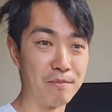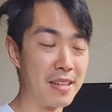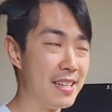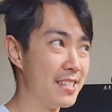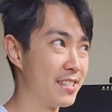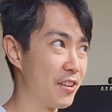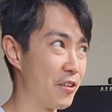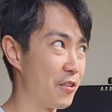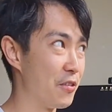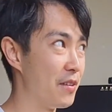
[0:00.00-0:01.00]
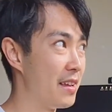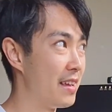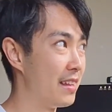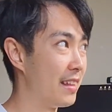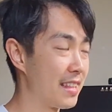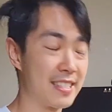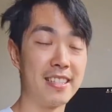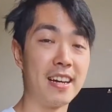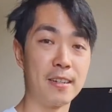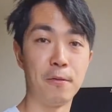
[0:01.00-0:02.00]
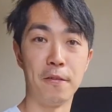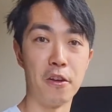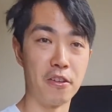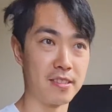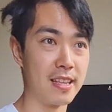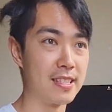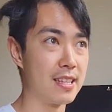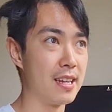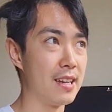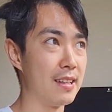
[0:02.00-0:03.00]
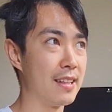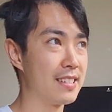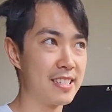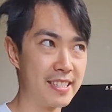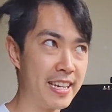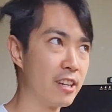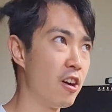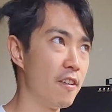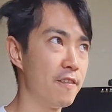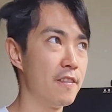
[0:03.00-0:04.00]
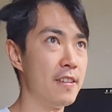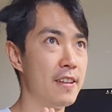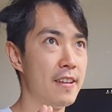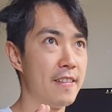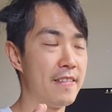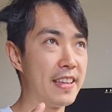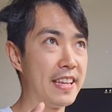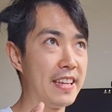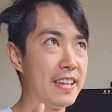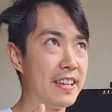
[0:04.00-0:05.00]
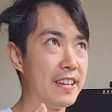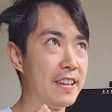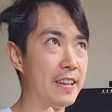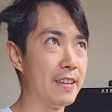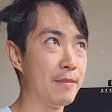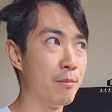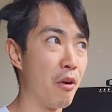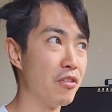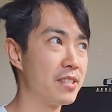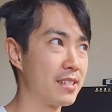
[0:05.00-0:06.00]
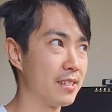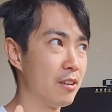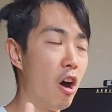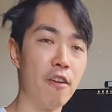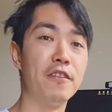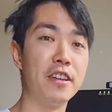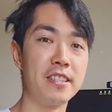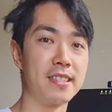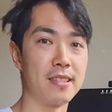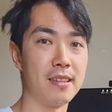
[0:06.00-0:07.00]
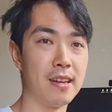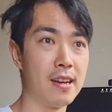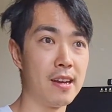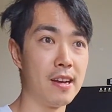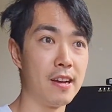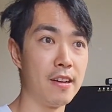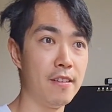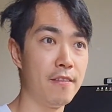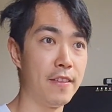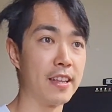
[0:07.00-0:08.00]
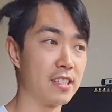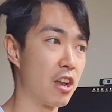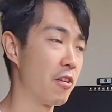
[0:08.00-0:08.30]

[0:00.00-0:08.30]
So let's start off with those. Let's just tick off the most obvious things going